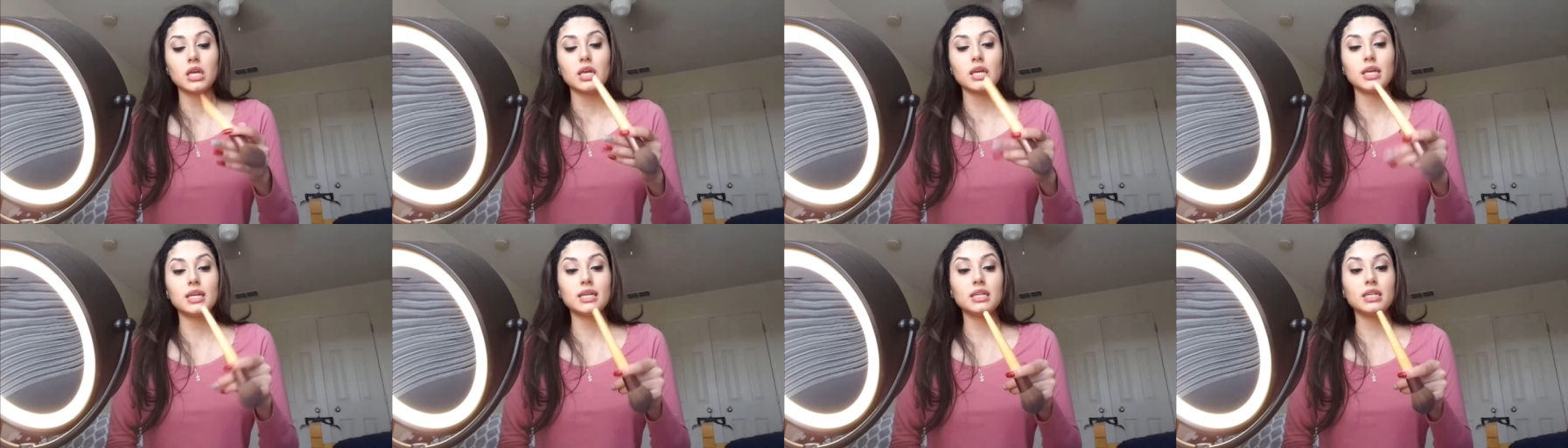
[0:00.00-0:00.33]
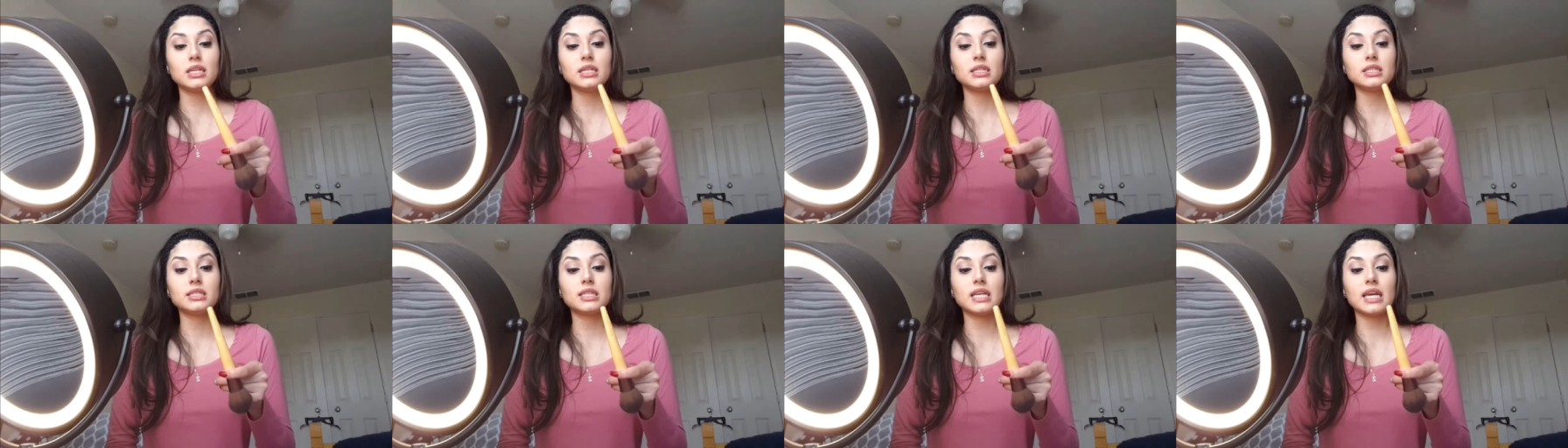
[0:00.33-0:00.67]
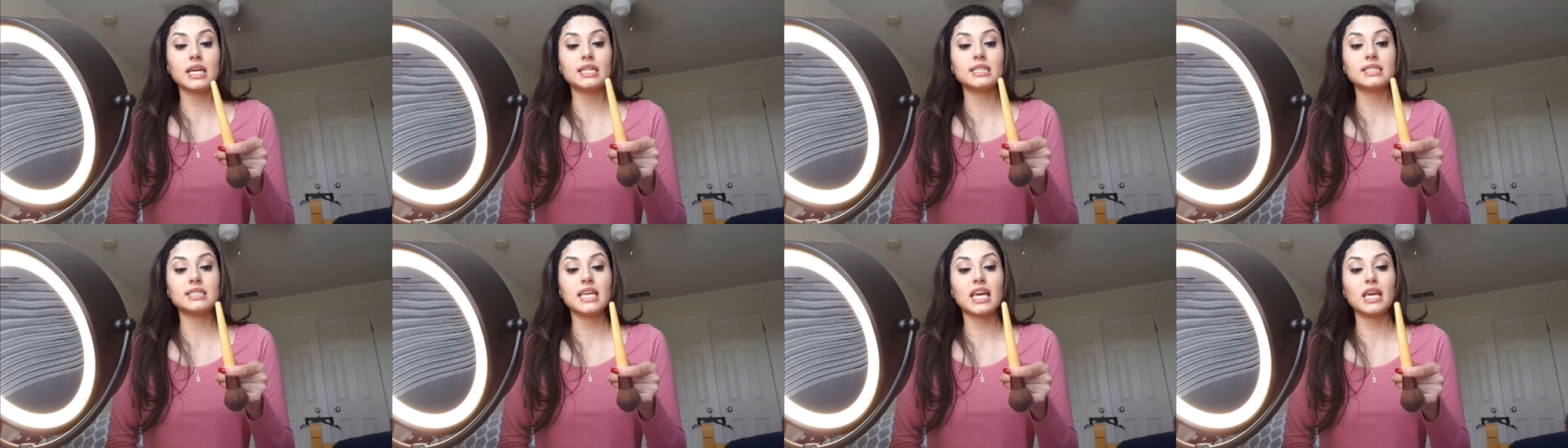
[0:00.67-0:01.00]
It is
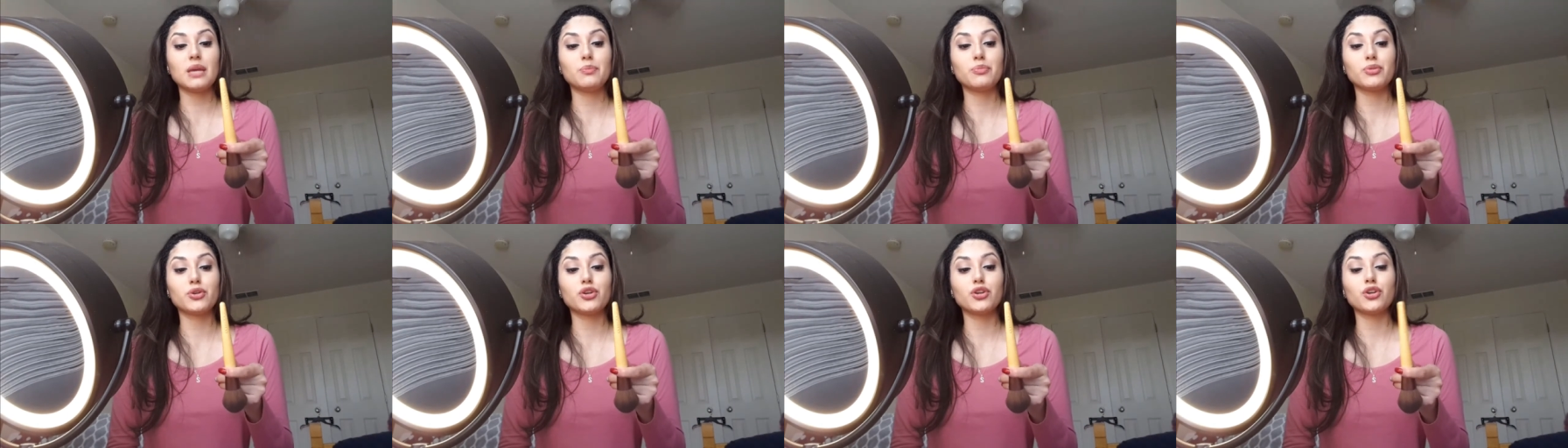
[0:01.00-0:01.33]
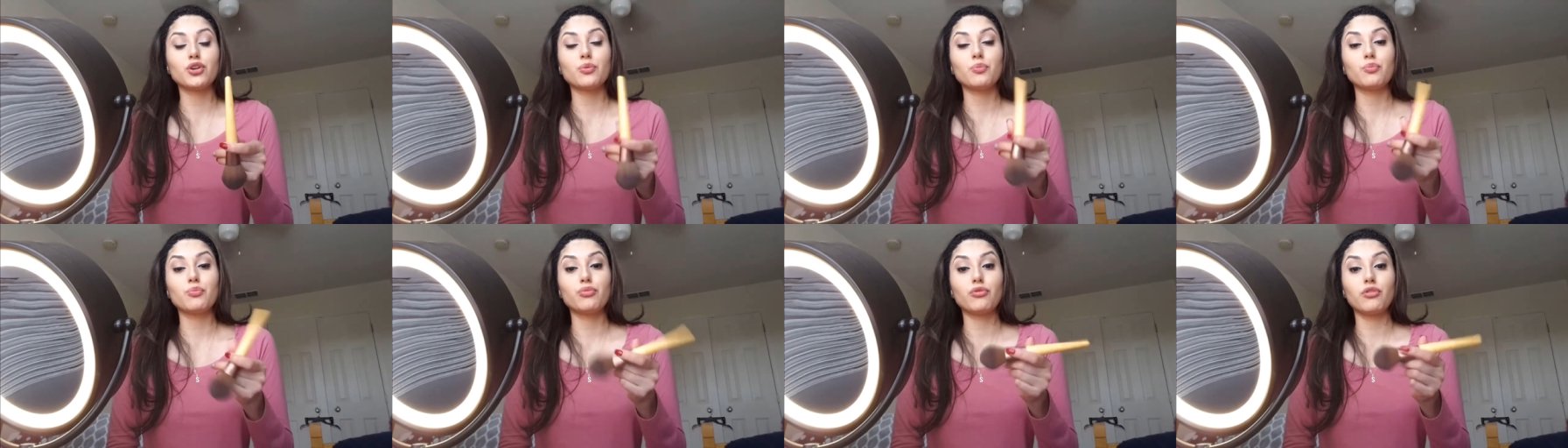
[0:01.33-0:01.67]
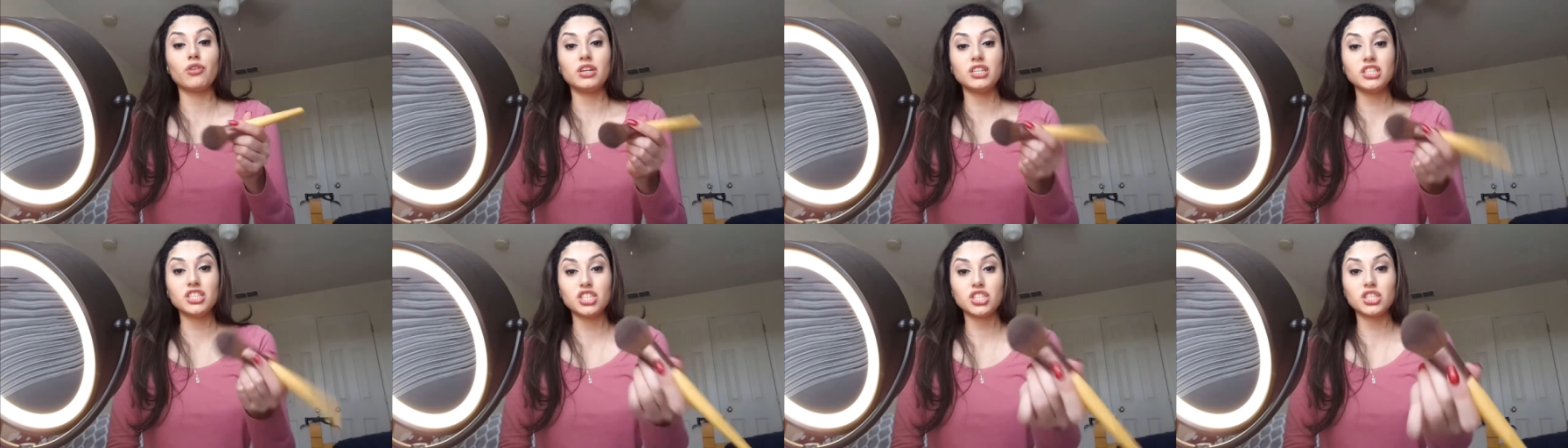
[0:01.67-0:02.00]
a tapered
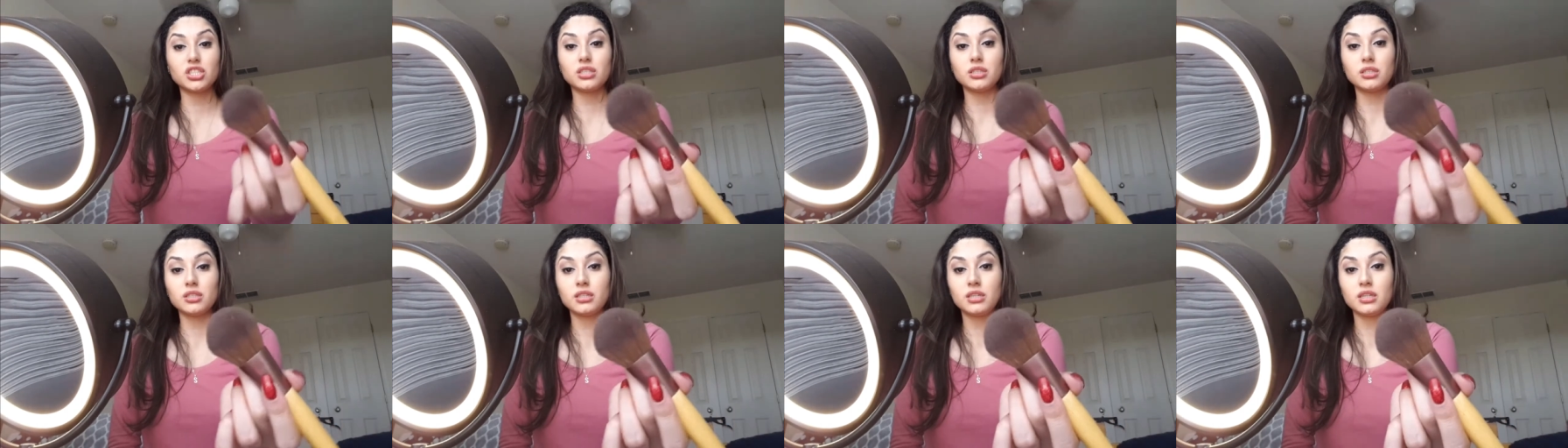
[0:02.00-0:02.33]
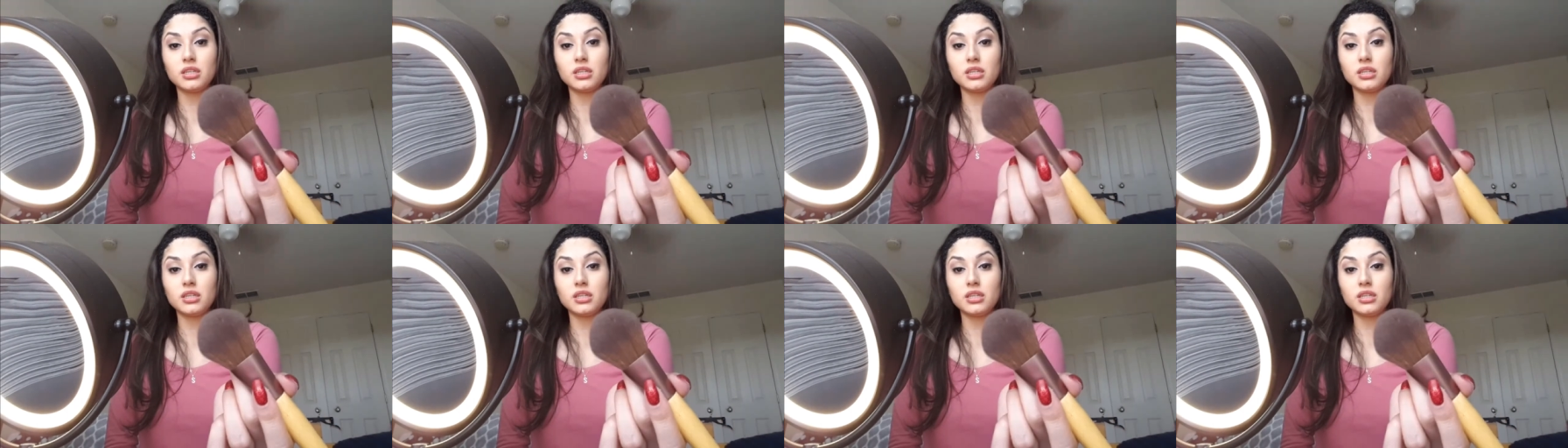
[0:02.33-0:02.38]
brush.